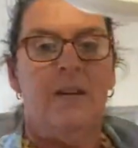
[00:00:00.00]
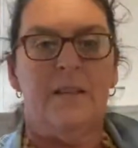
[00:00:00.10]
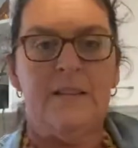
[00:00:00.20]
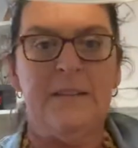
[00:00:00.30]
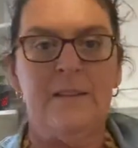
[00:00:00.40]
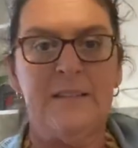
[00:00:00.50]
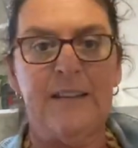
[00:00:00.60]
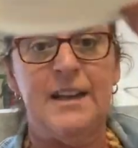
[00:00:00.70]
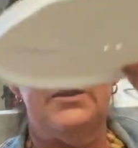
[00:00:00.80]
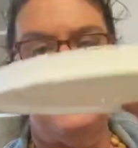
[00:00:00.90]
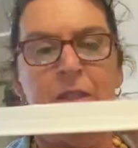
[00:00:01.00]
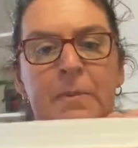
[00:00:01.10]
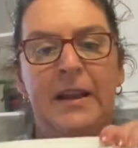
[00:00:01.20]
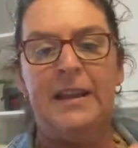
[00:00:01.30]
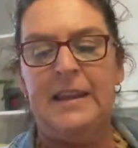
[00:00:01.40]
this will start with the
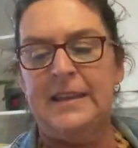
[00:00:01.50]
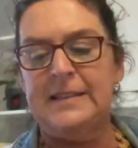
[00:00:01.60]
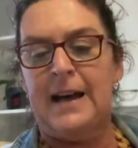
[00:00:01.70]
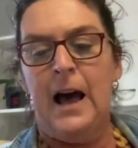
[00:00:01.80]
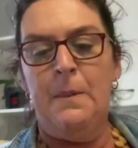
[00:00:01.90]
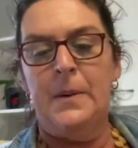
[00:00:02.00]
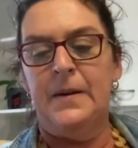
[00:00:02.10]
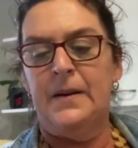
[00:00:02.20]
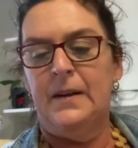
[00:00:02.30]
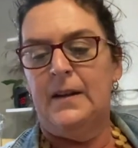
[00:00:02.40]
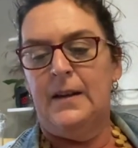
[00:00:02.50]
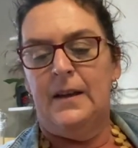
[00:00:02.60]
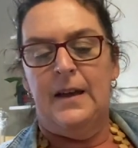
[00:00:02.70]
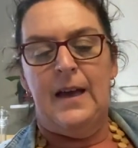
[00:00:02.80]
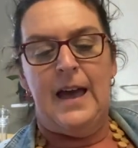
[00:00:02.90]
bunny ears up,
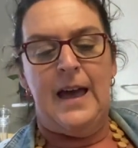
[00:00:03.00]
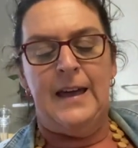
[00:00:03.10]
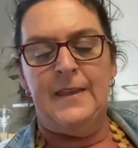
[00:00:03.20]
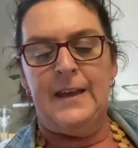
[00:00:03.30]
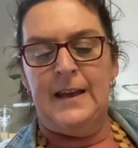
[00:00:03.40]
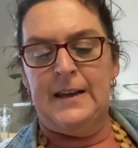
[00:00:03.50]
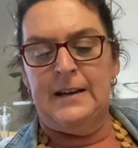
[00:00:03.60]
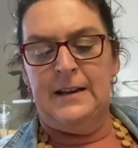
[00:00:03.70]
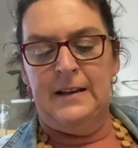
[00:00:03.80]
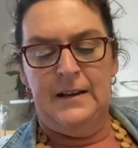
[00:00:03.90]
and then